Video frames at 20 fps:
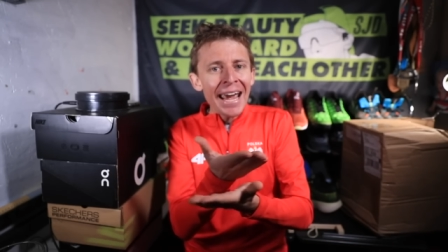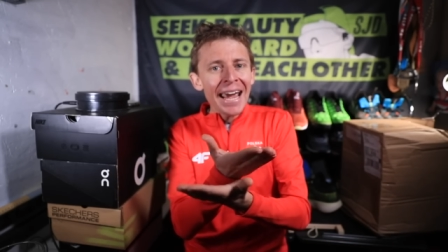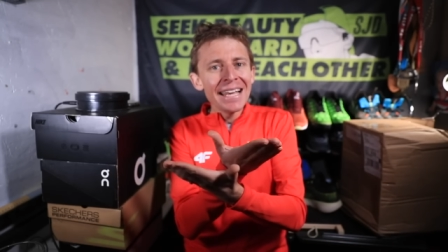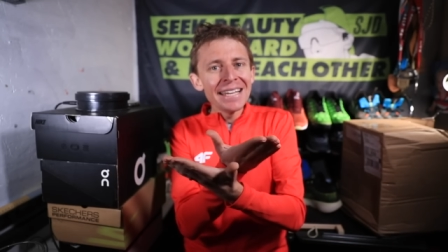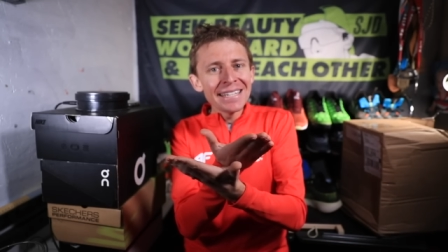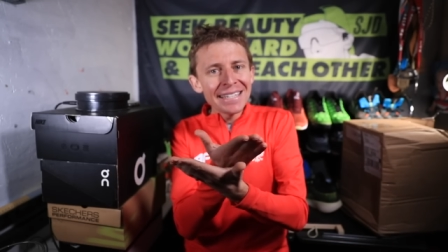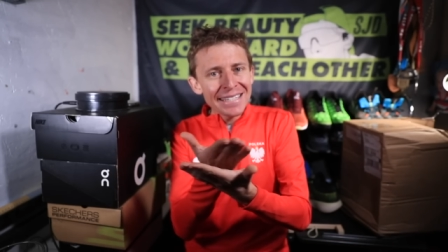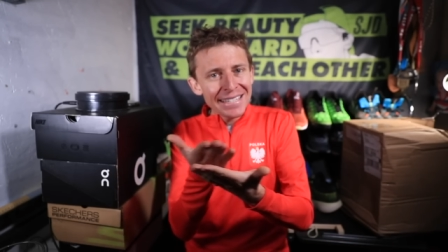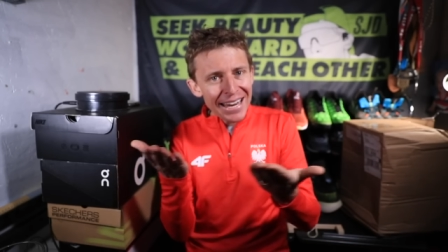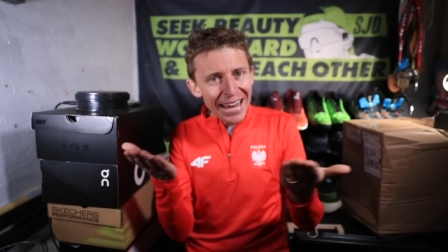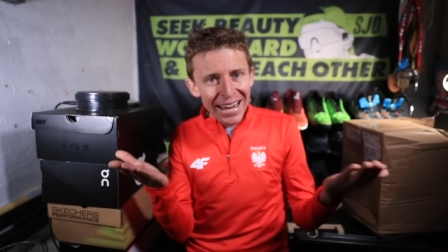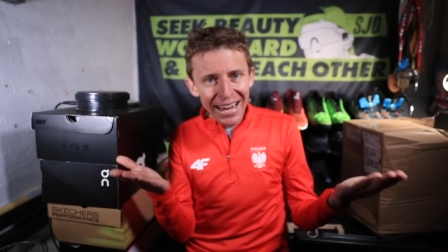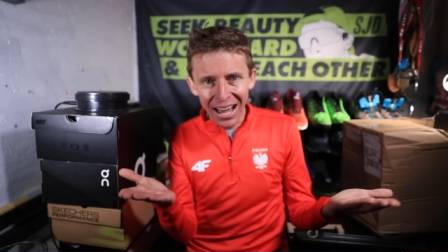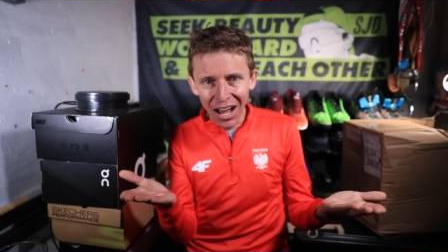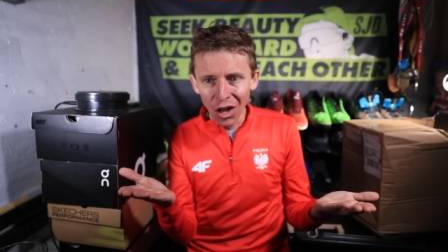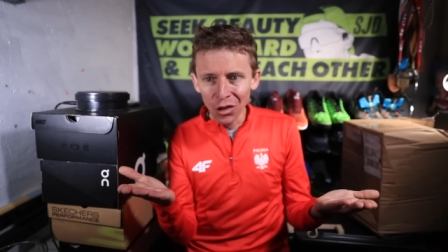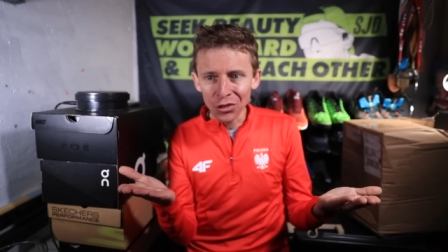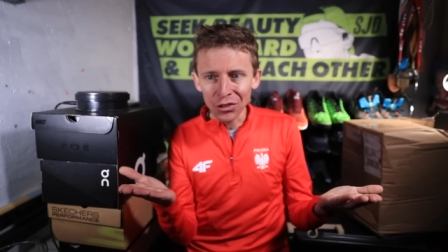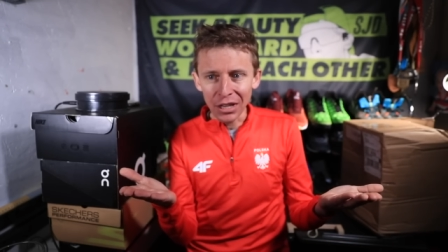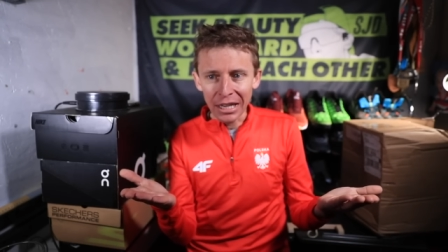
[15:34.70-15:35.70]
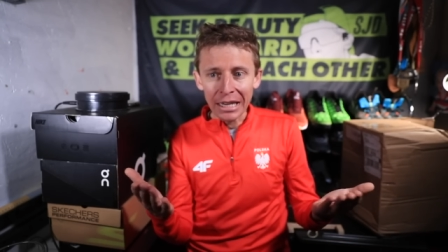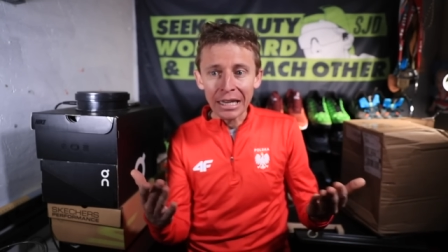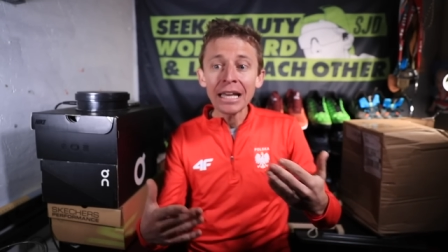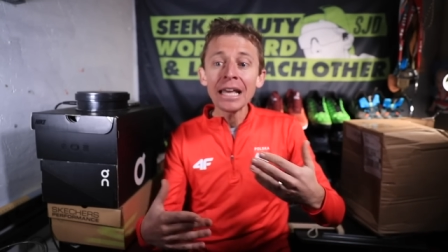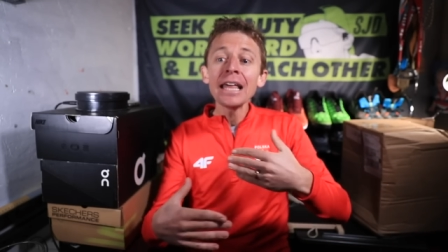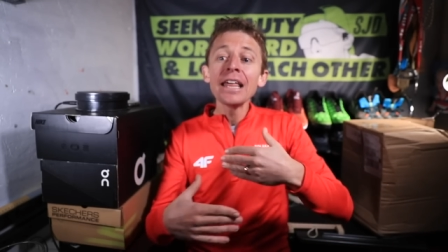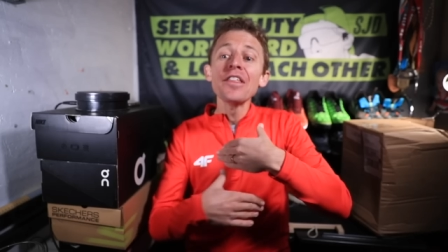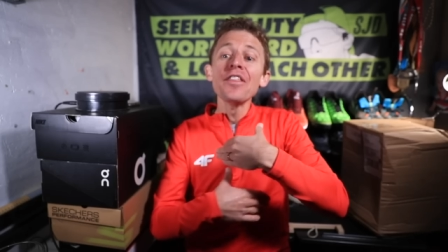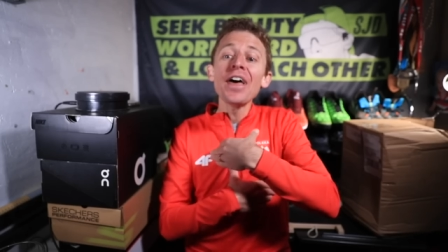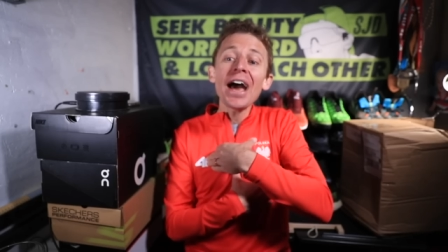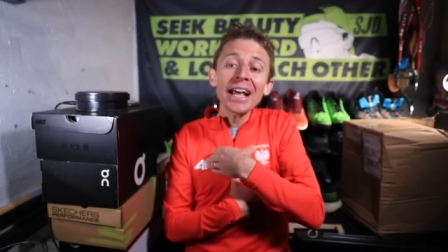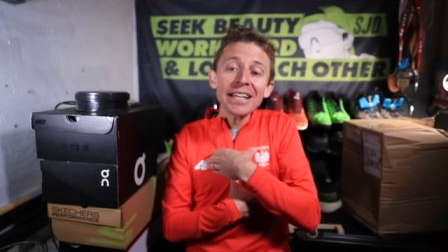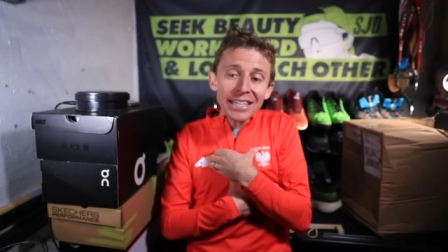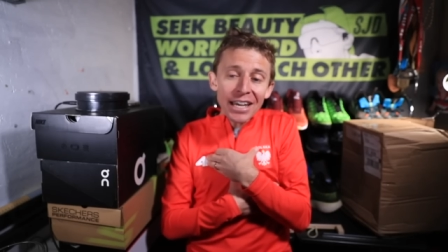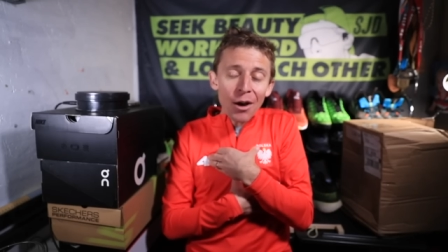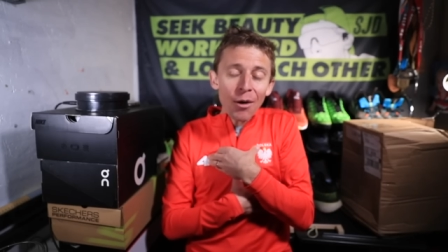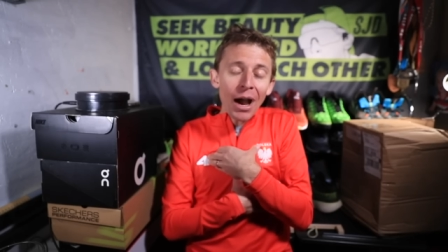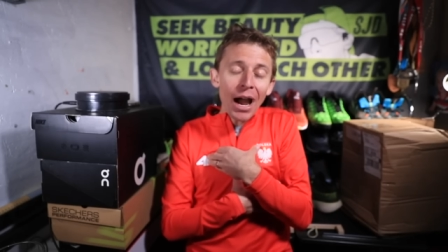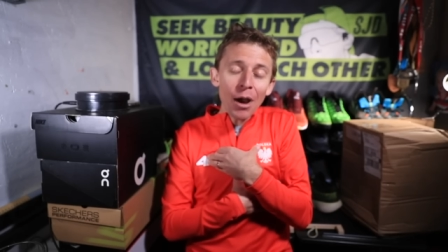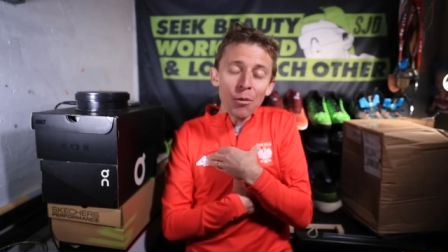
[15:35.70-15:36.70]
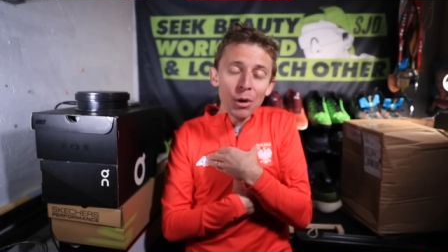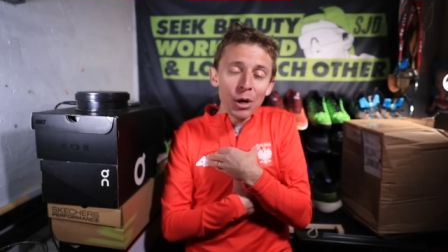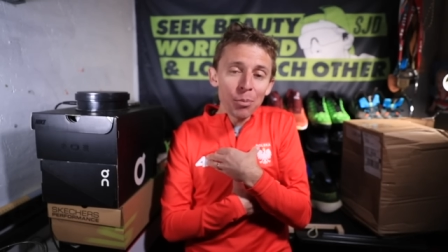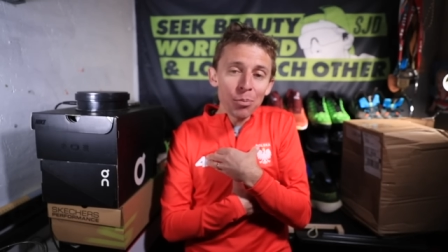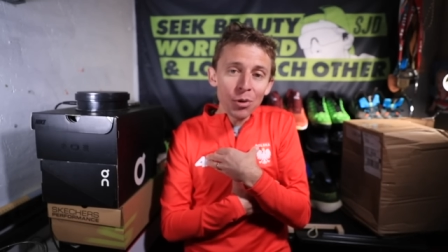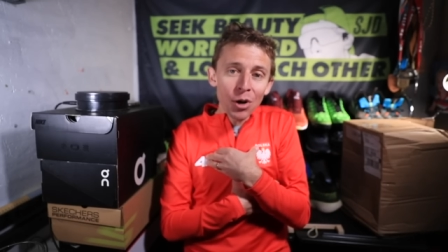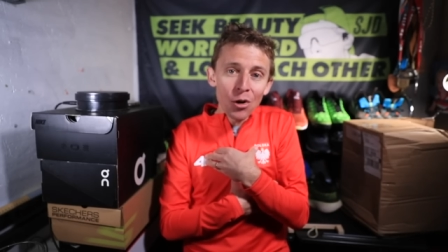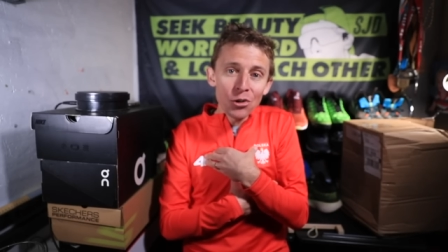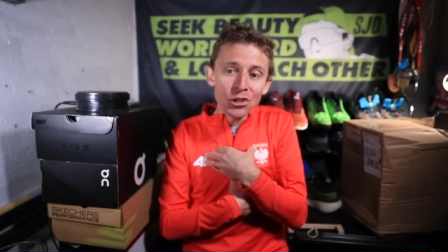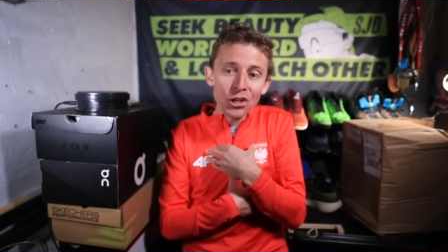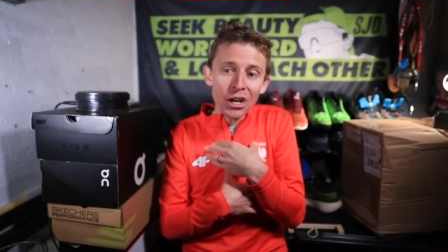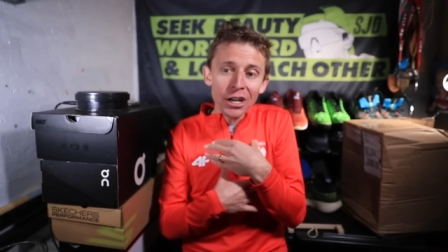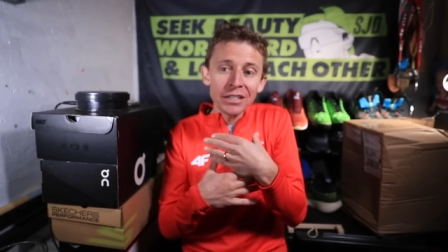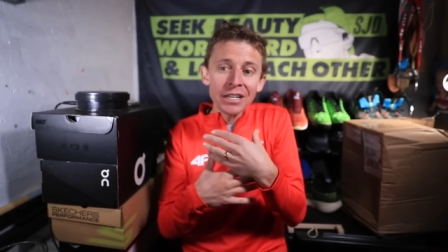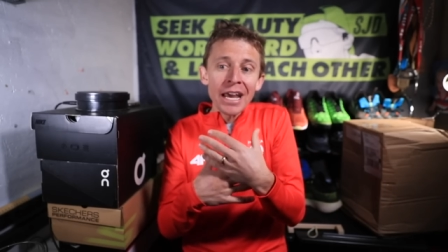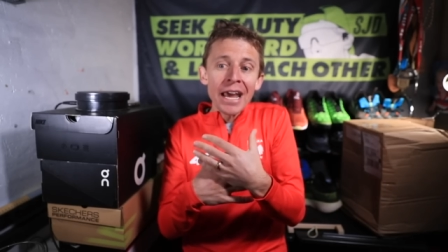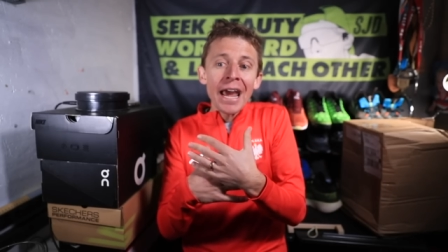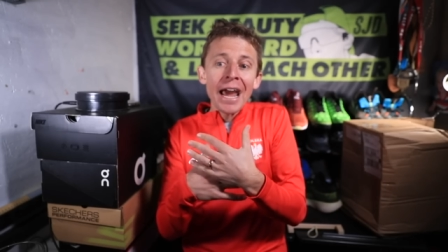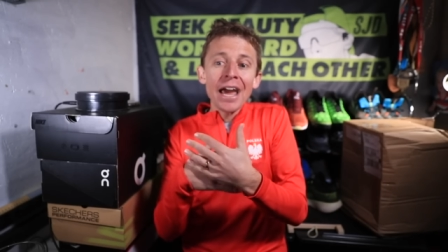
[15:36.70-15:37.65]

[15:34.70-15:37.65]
and stay healthy. That's how I would approach it.